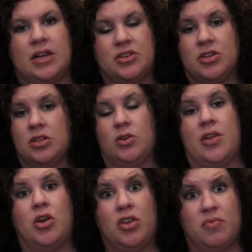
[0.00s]
Doctor Kullo,
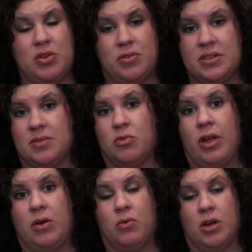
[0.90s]
I know you've been doing some
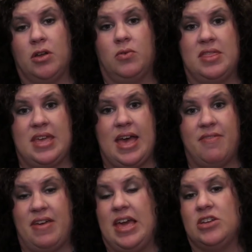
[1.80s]
great work with
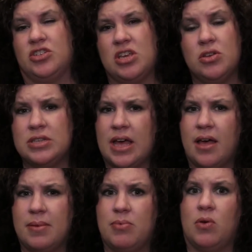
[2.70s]
F H. Can you
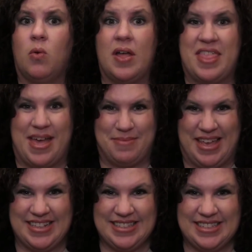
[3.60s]
tell people what that
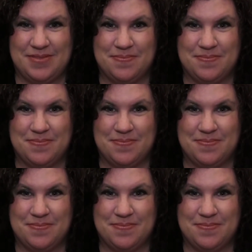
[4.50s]
means?